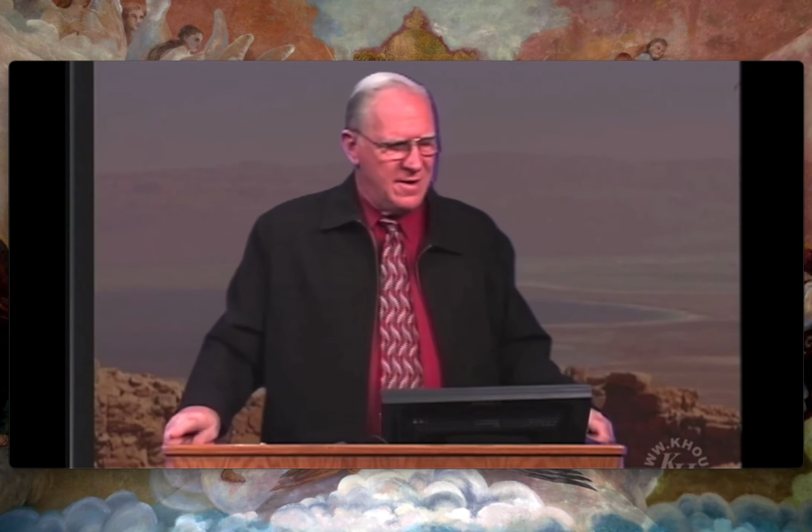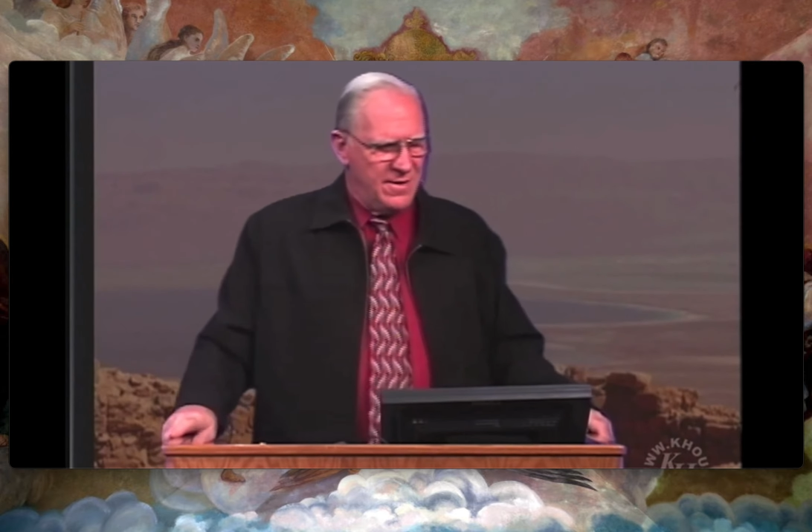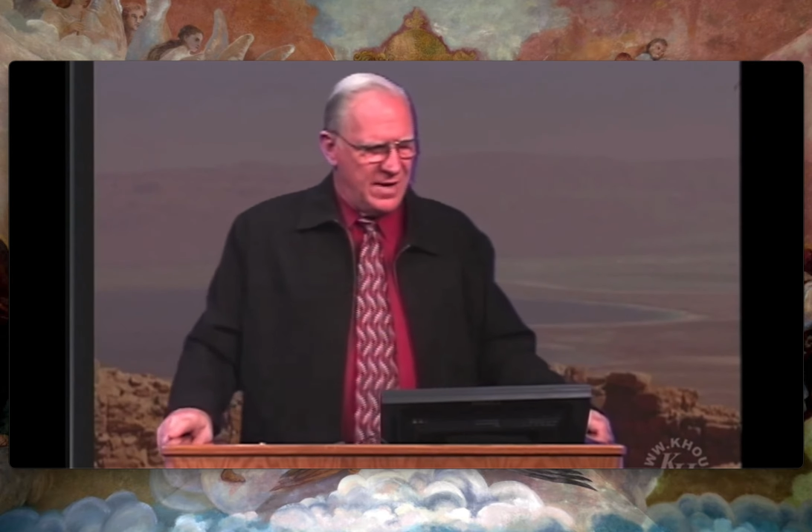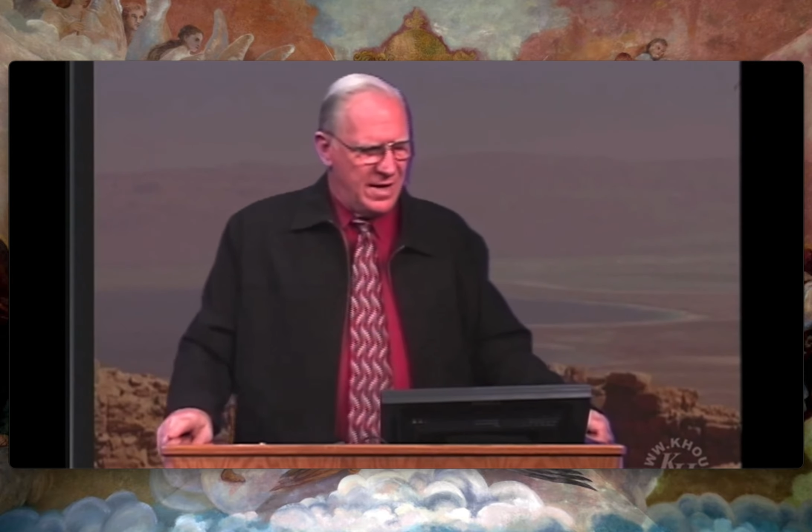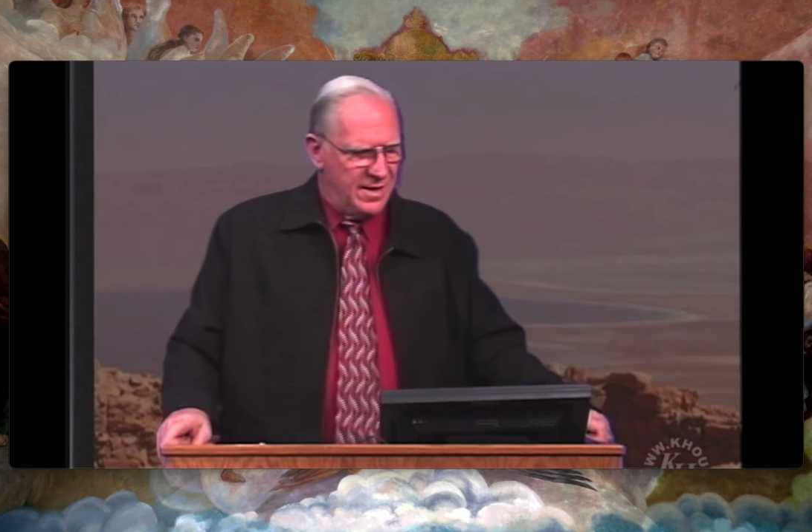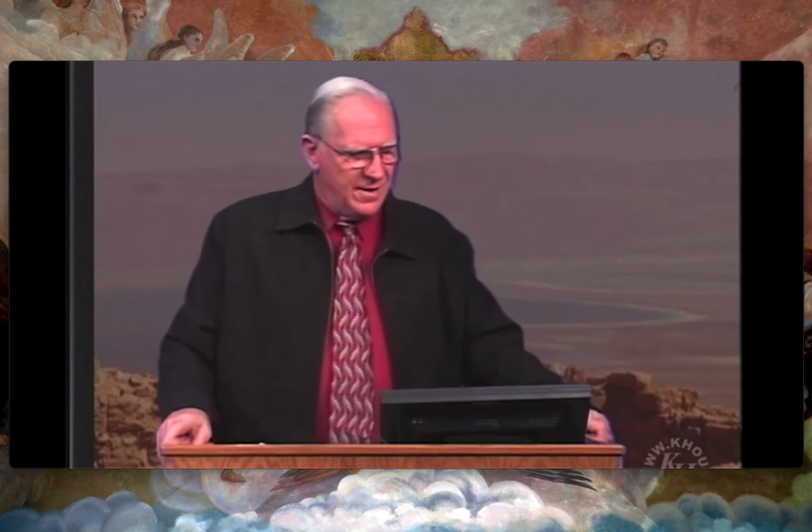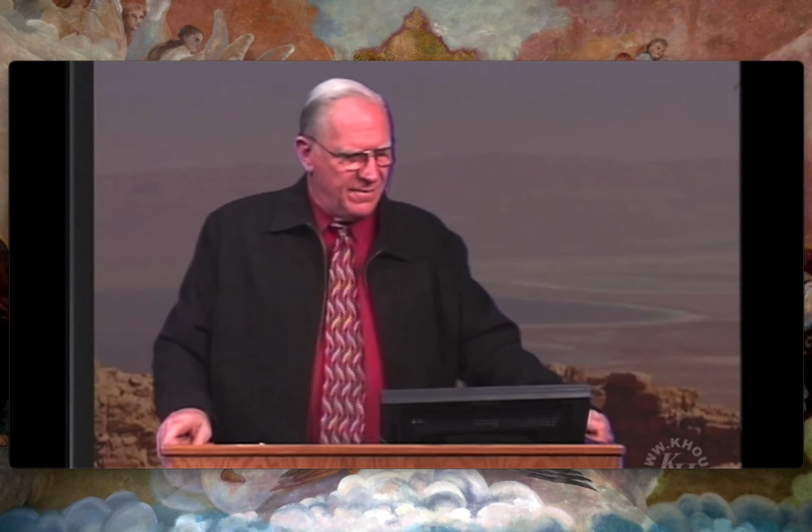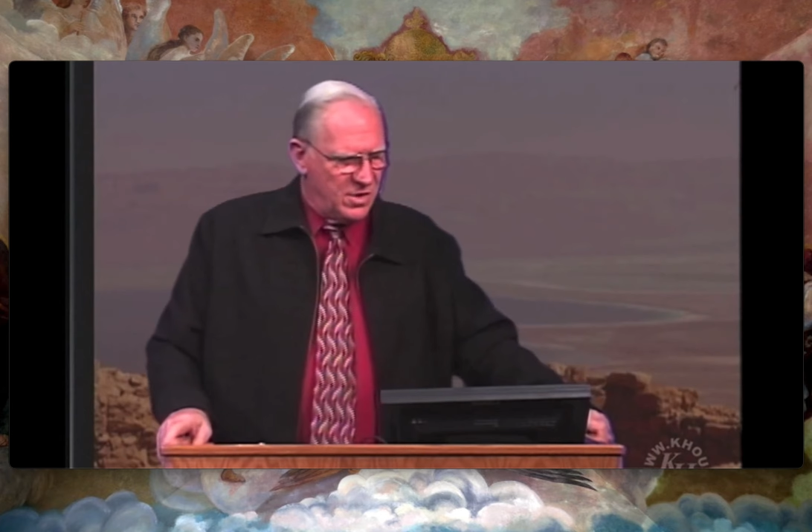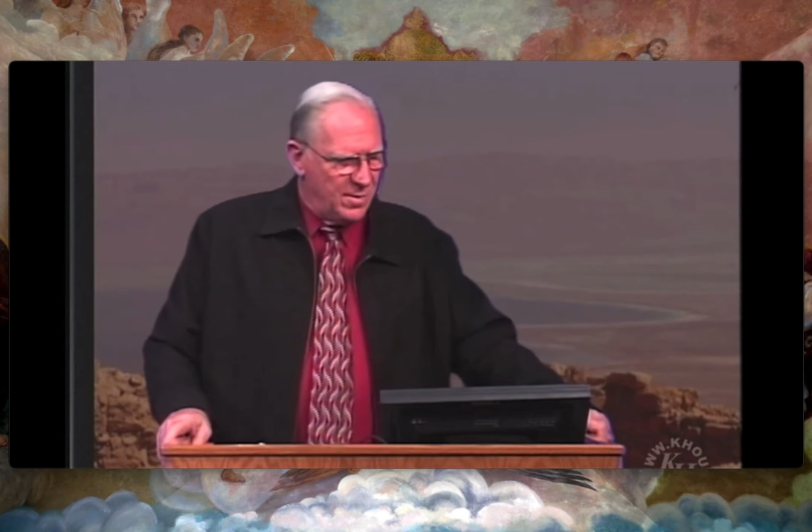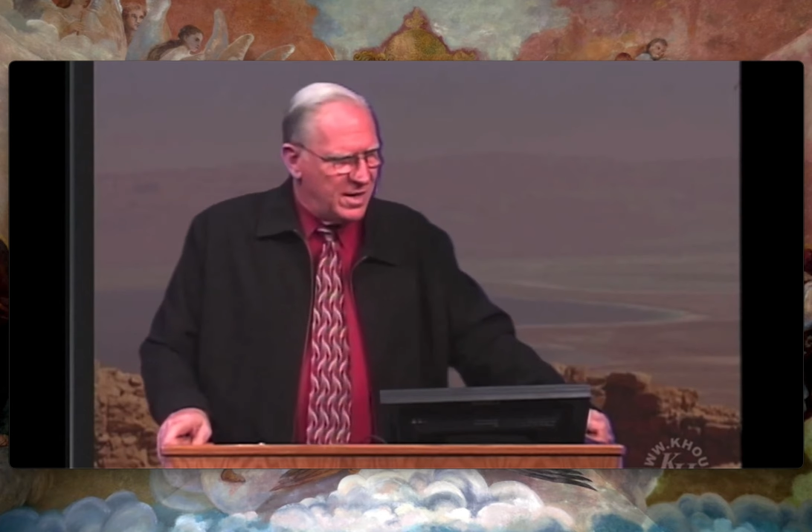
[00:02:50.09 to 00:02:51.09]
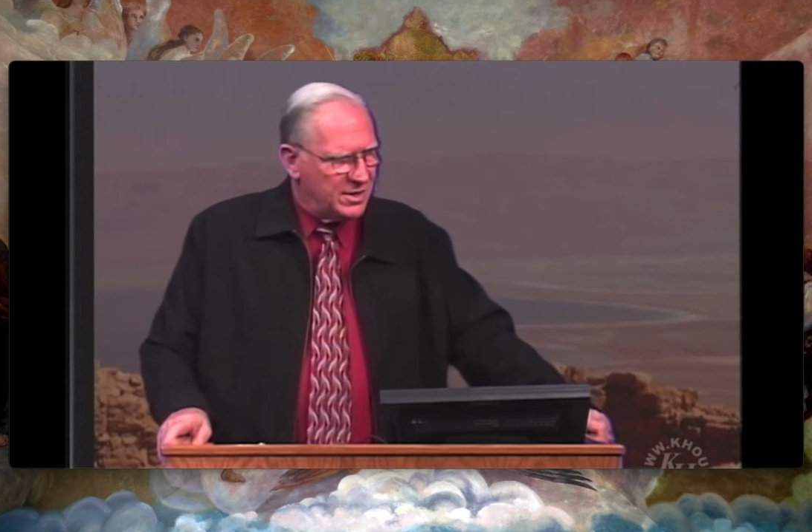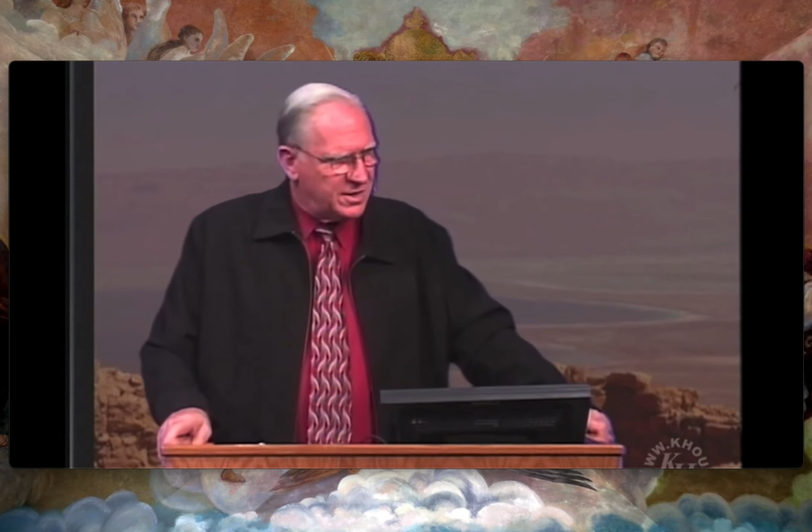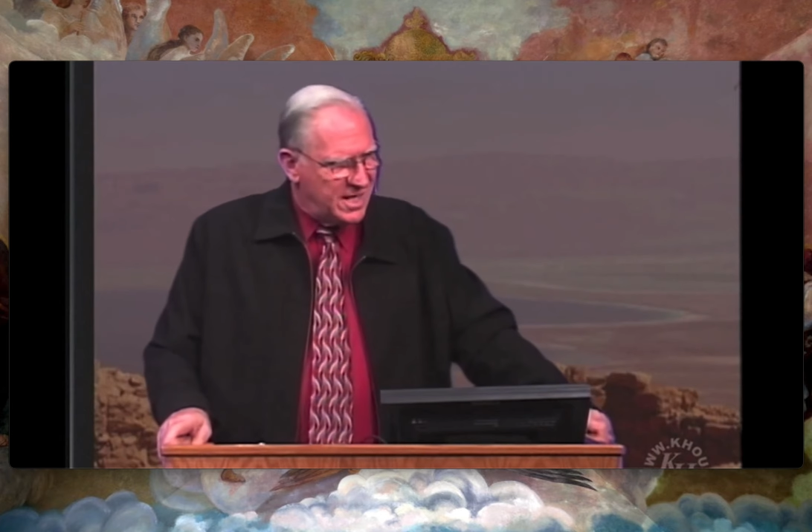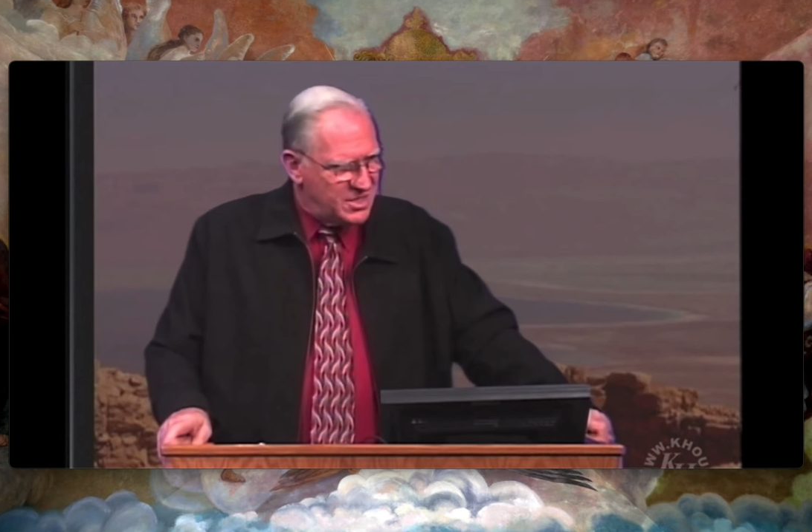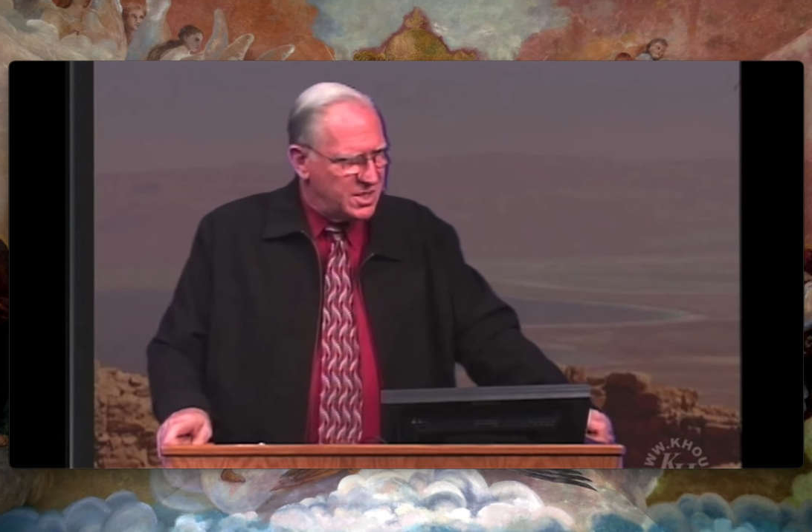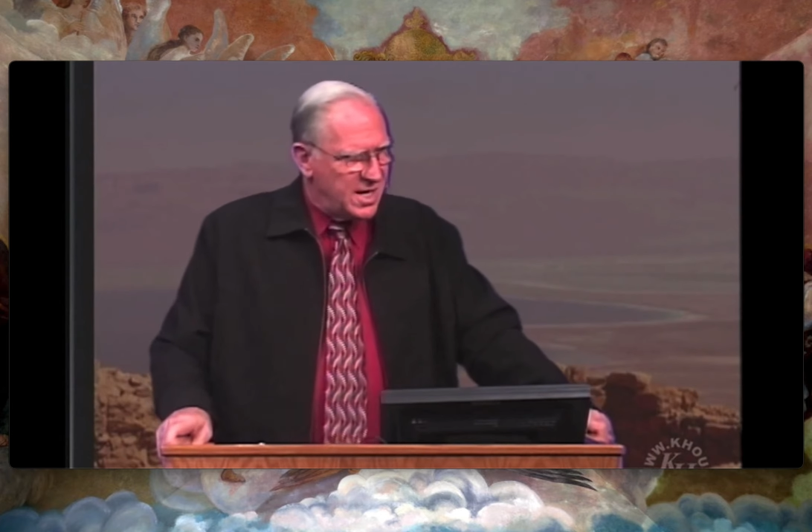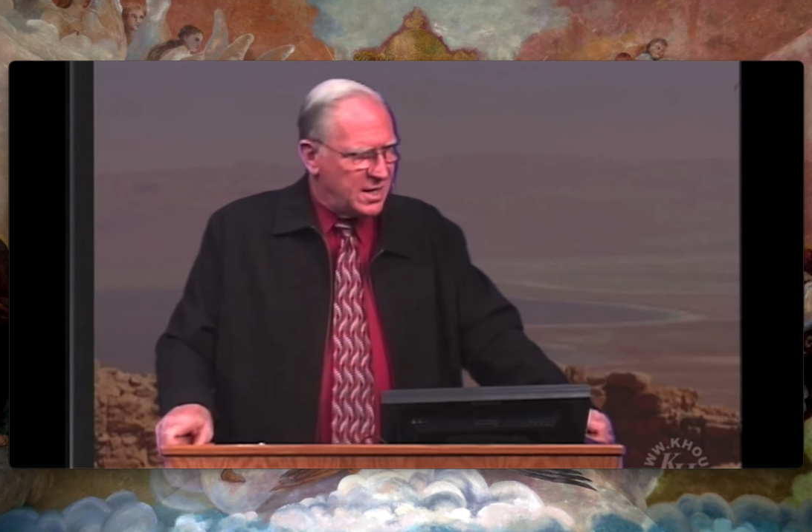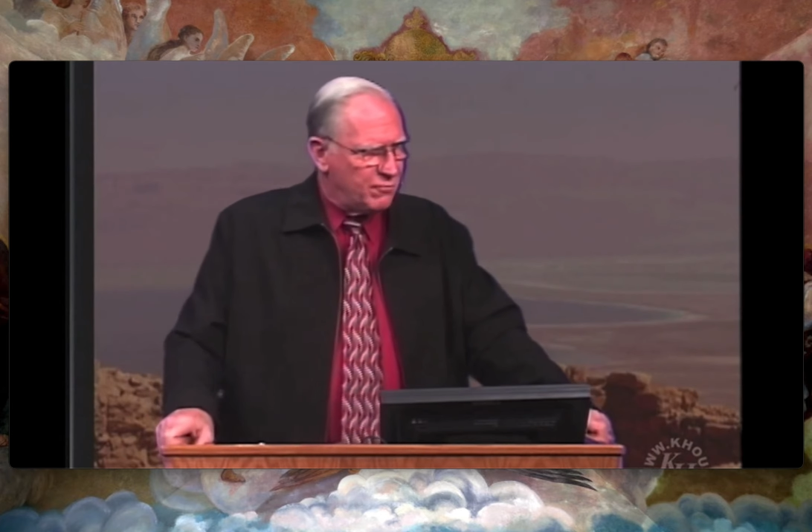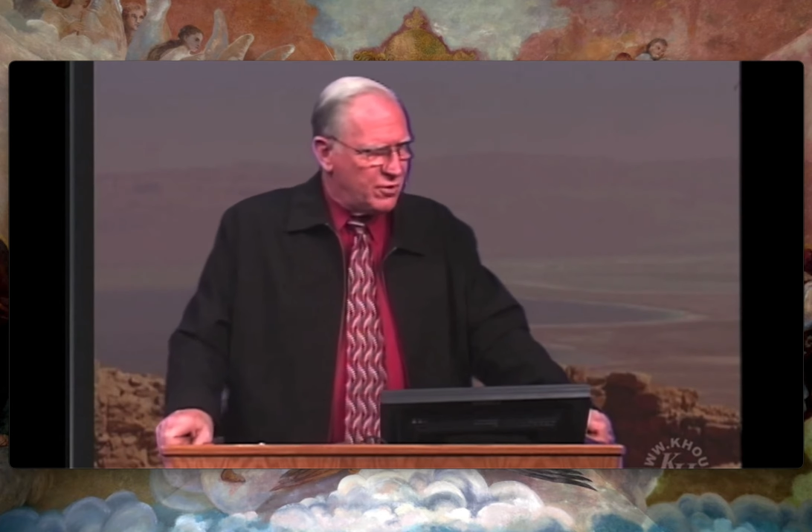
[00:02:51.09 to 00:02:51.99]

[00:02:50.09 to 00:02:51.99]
that the Melchizedekan